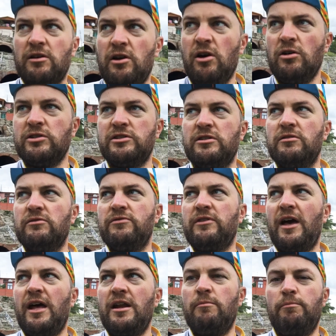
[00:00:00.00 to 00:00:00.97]
of cost of,
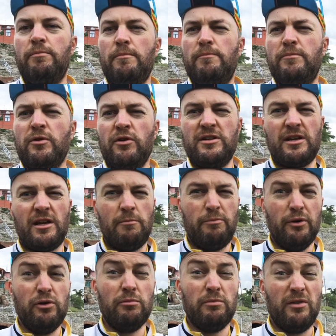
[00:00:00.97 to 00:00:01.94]
Greece had a
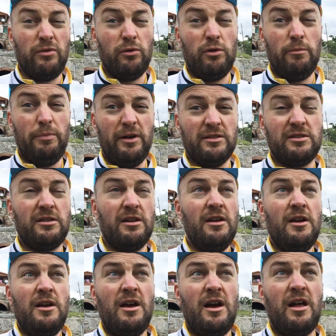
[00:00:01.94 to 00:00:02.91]
boom before the bust,
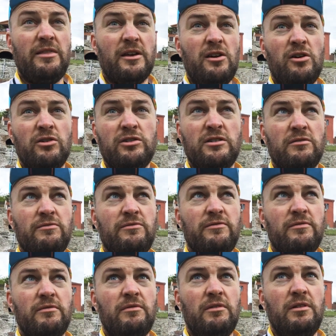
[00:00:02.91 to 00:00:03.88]
and the cost of
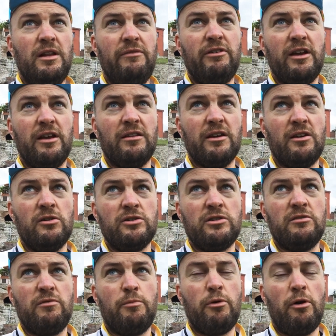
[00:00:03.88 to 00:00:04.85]
living and the
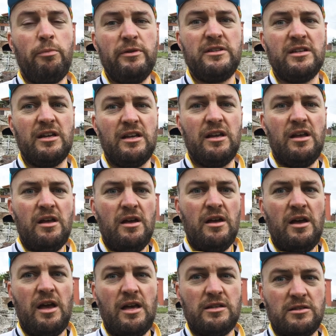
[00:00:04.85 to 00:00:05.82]
cost of a property.
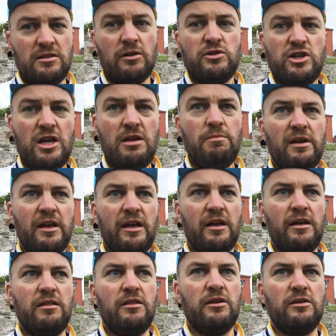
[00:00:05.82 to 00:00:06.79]
It's so cheap
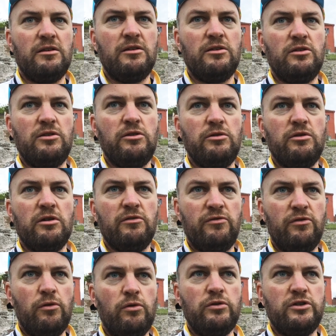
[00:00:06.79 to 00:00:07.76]
here that you can
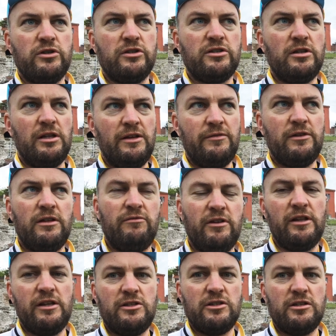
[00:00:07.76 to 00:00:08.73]
afford just to live in the
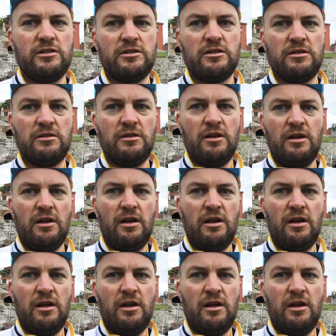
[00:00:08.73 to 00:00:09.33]
villages, and